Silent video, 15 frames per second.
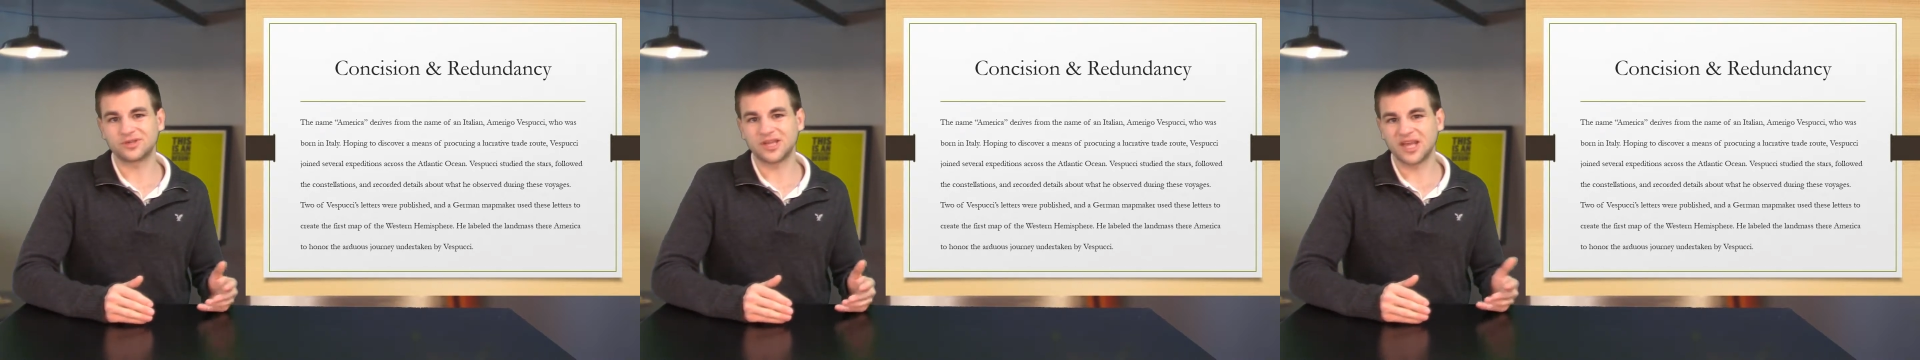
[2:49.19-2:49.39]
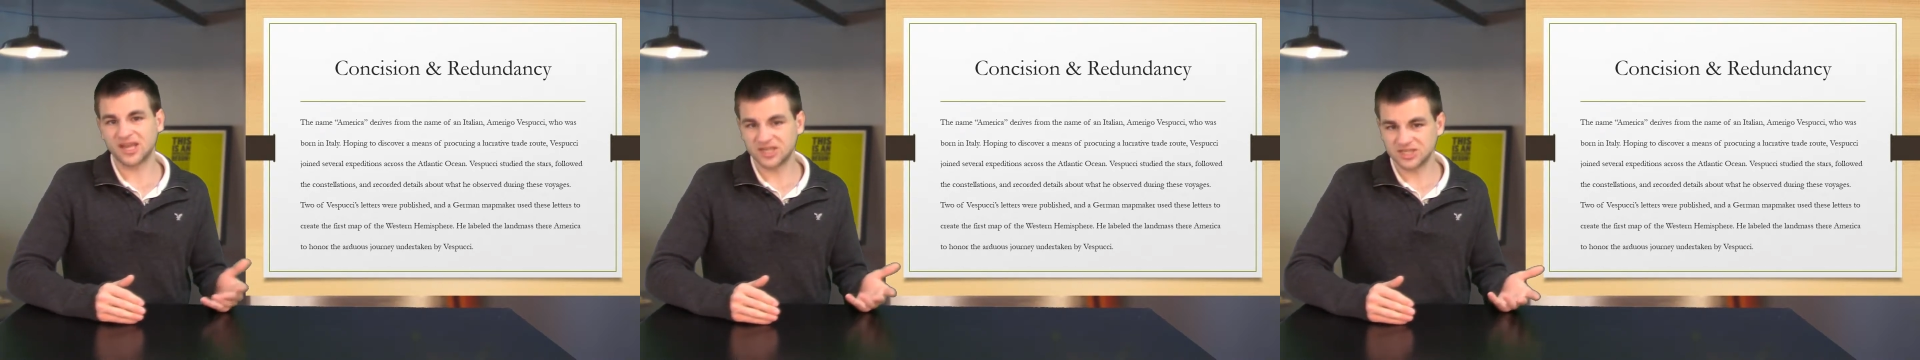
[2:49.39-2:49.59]

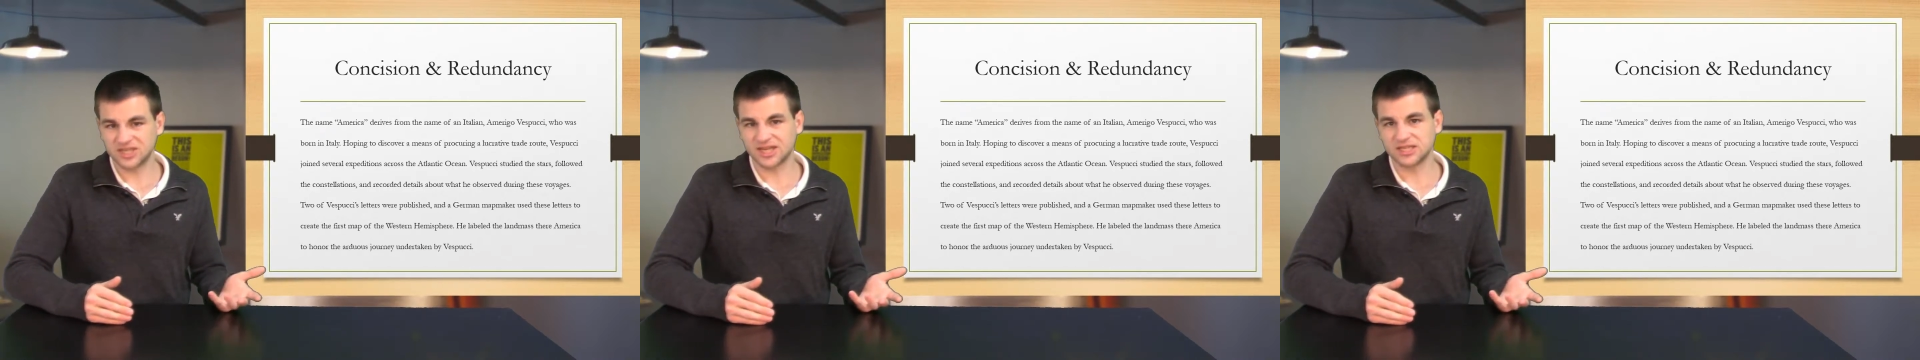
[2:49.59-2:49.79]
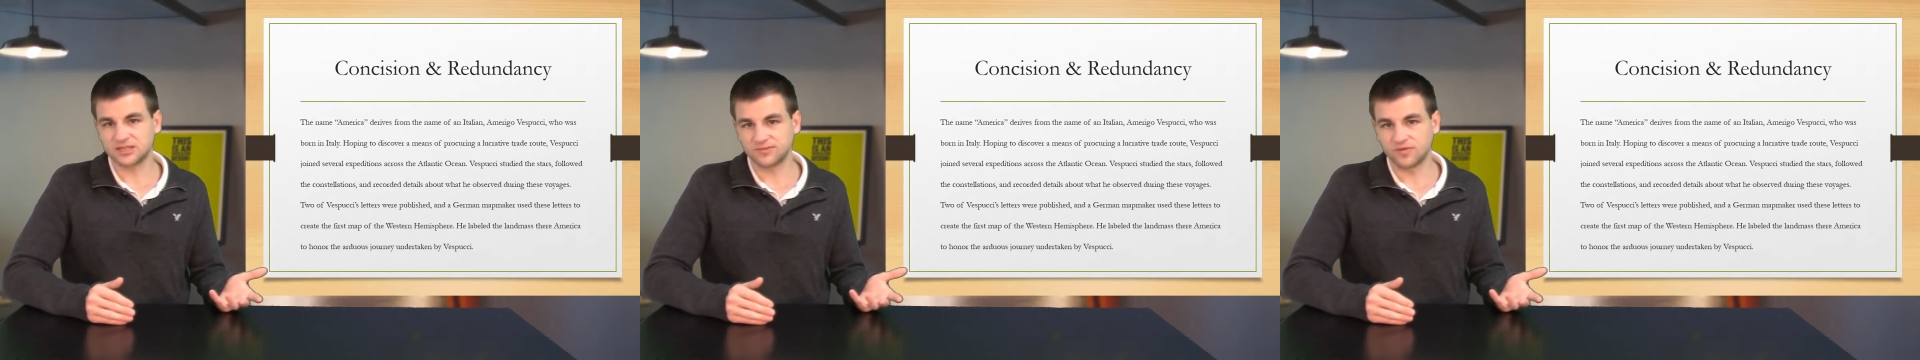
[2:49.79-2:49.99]

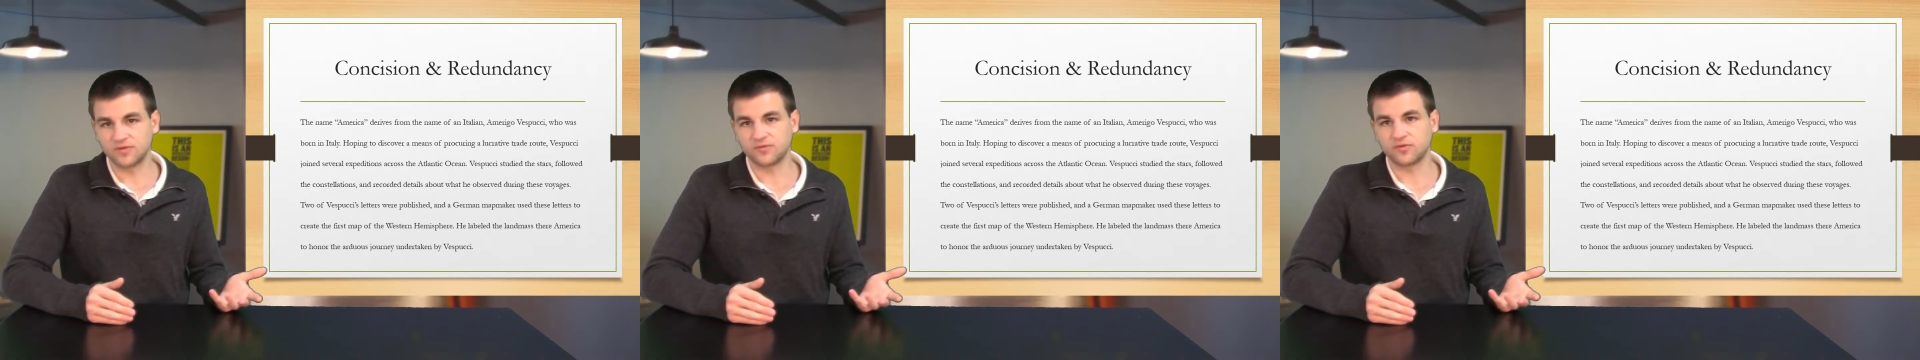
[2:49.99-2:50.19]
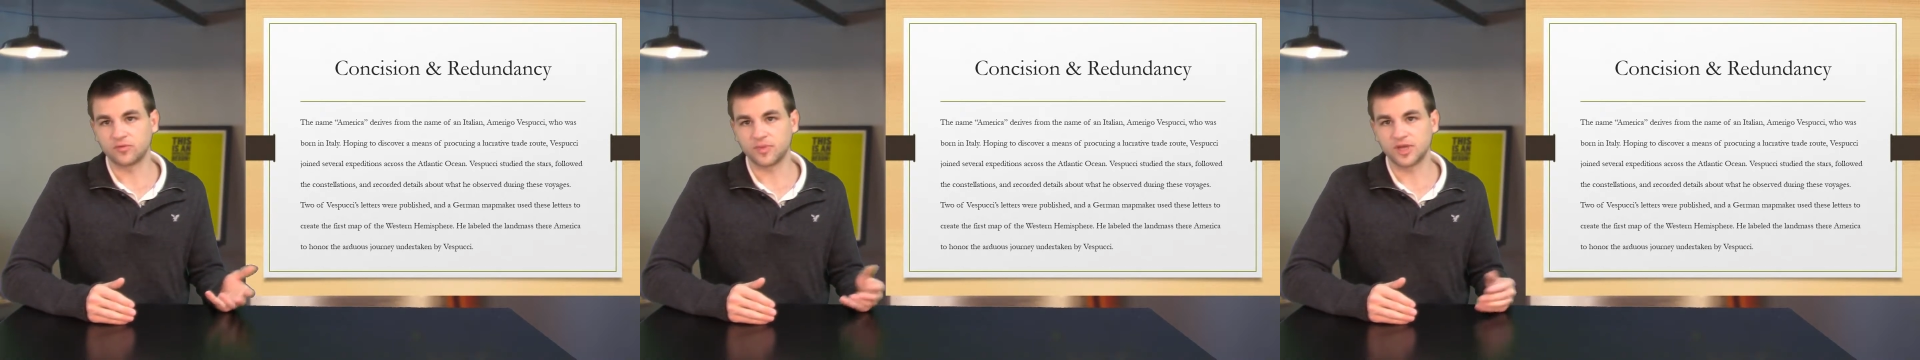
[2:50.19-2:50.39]
excessive
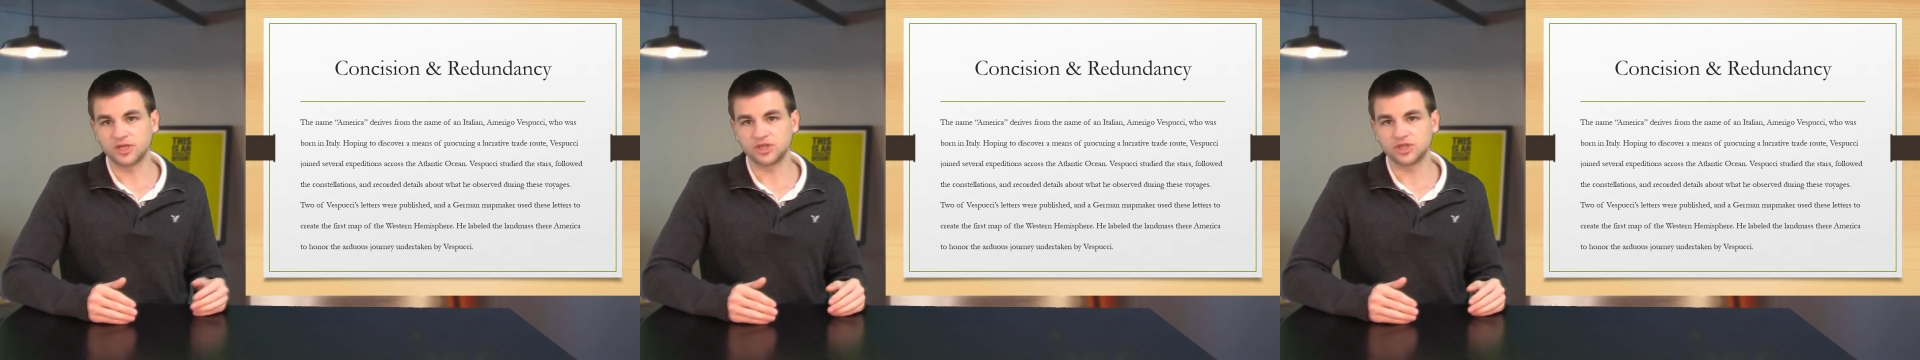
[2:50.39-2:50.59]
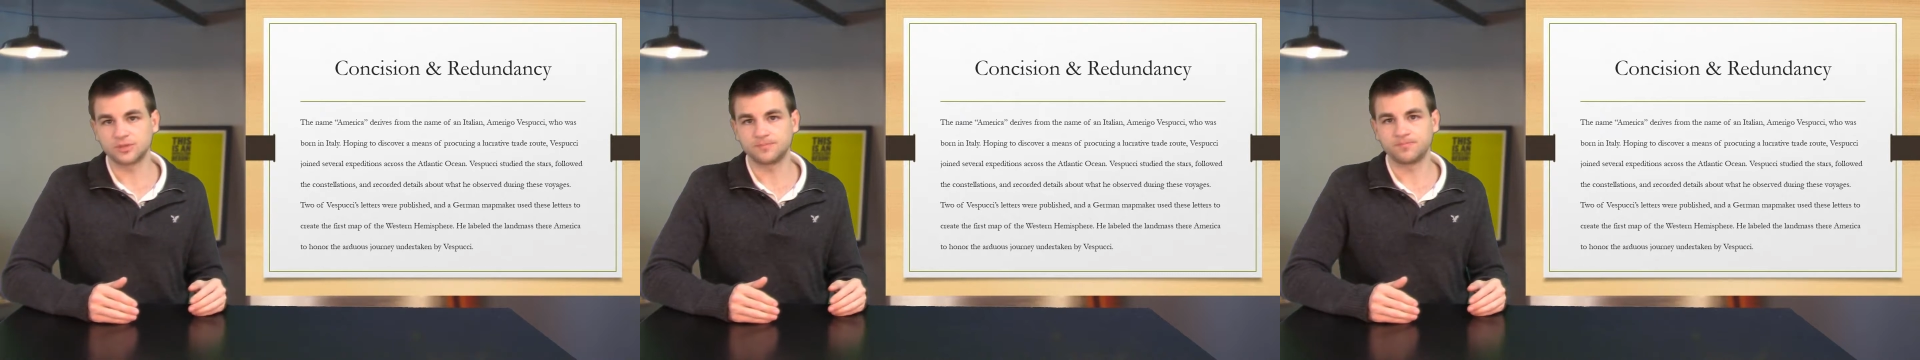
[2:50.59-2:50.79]

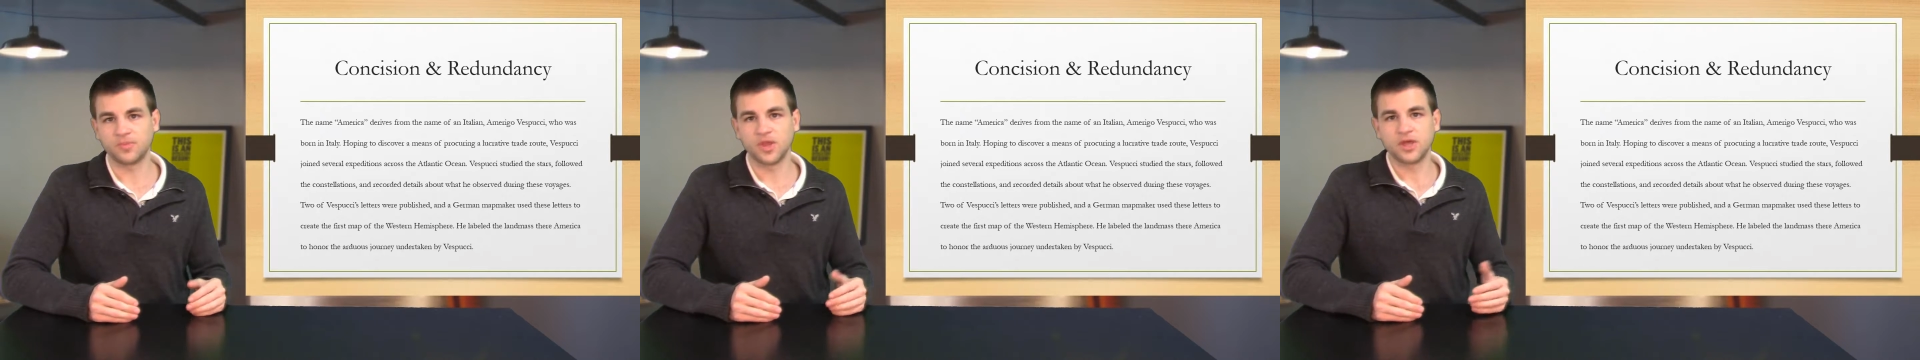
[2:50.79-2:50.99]
information.